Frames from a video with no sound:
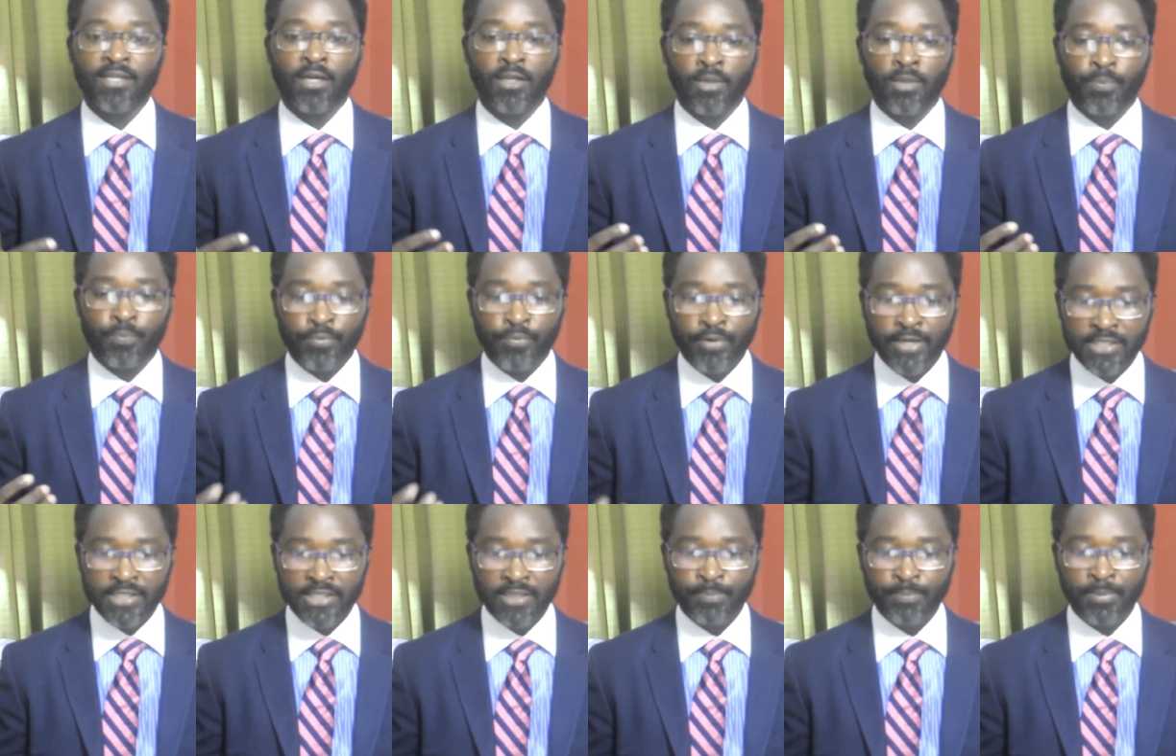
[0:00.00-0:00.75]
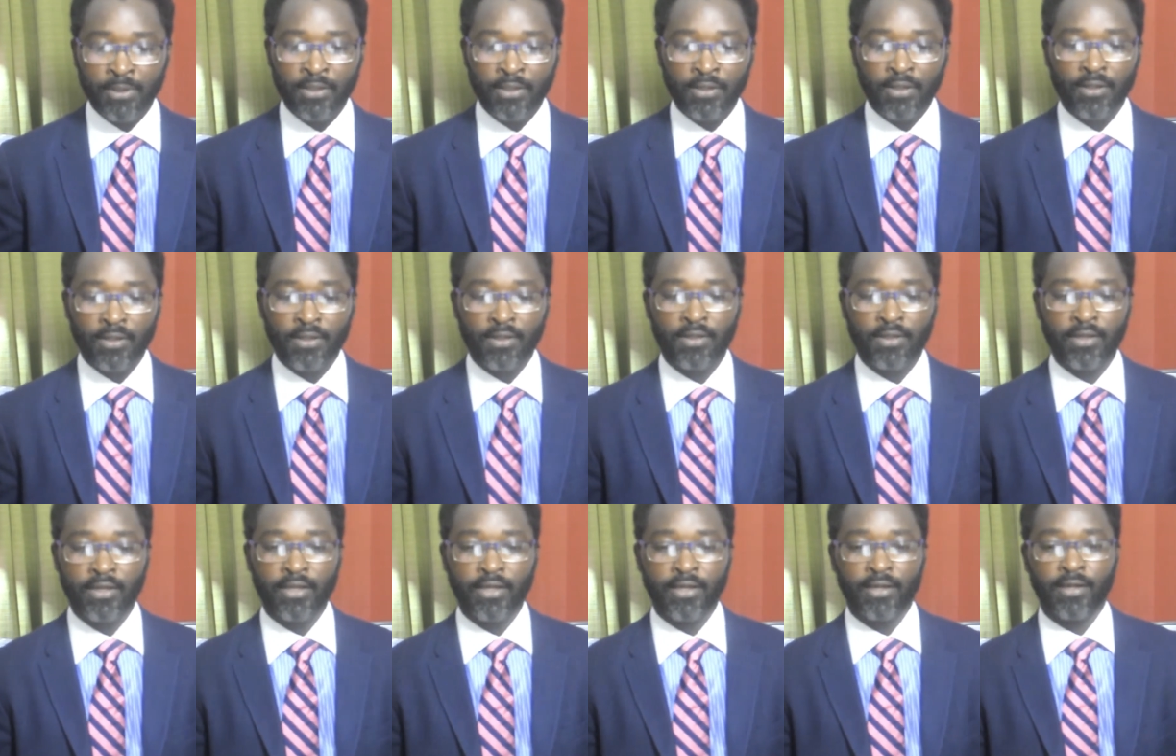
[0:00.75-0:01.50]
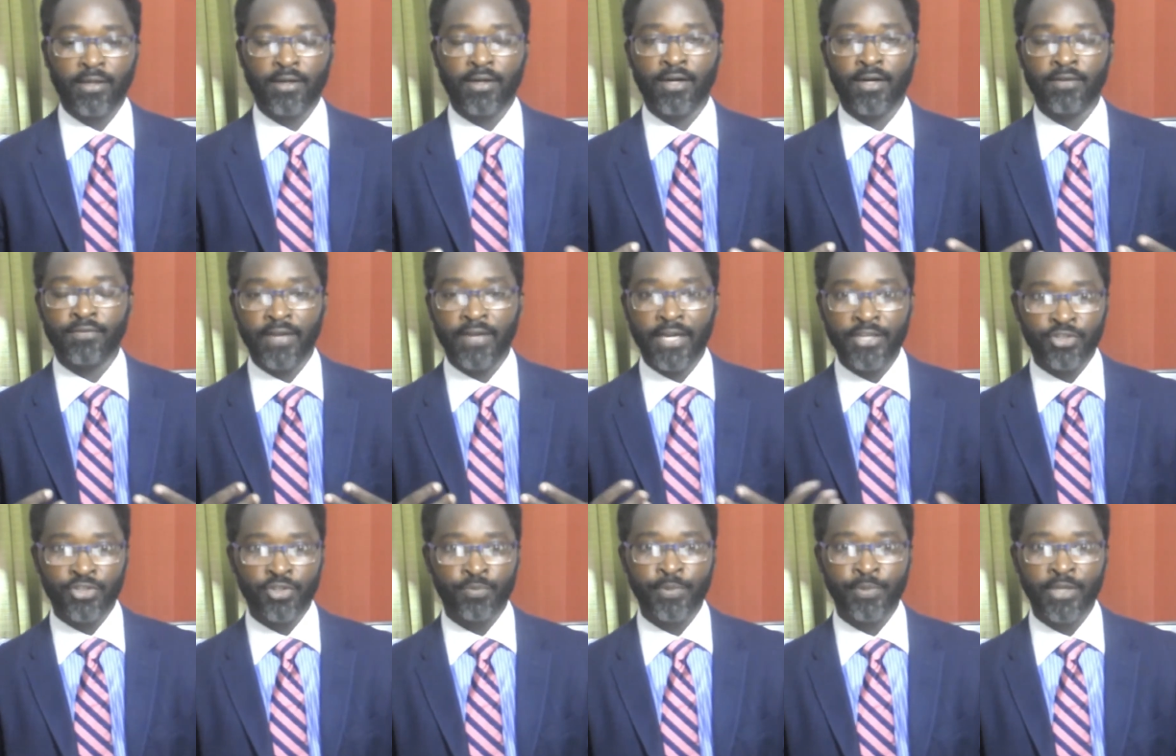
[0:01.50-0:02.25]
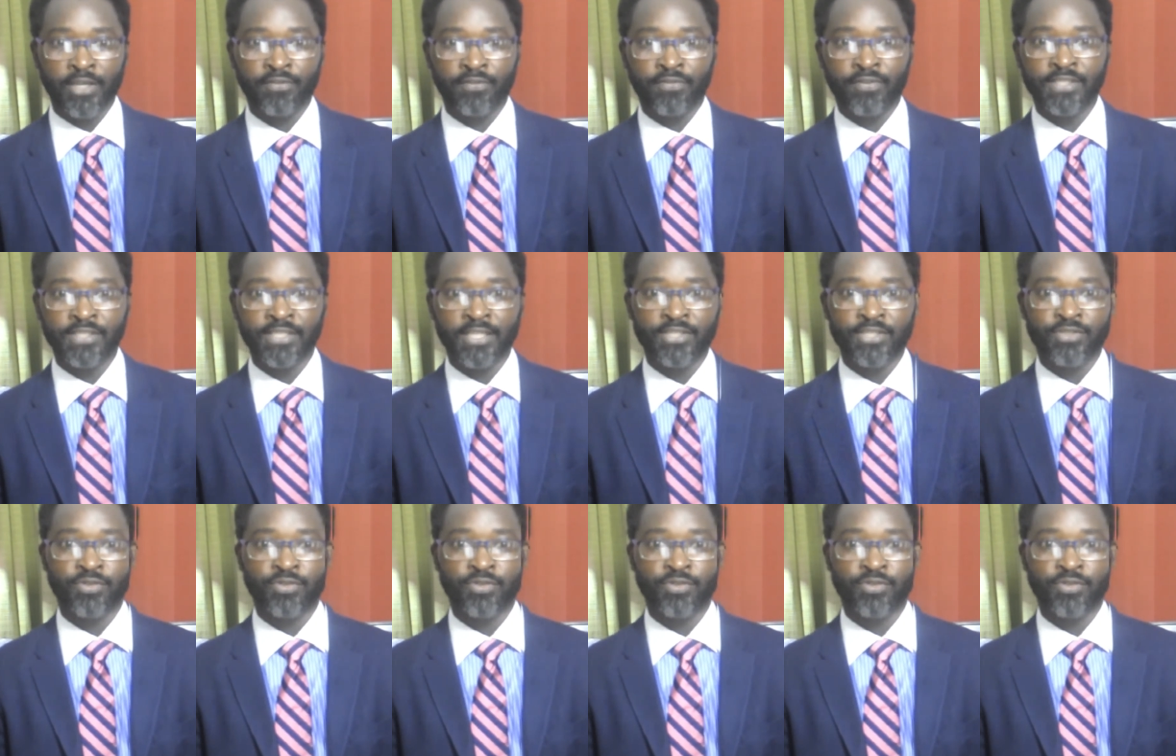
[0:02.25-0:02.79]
the principle of entropy in physics.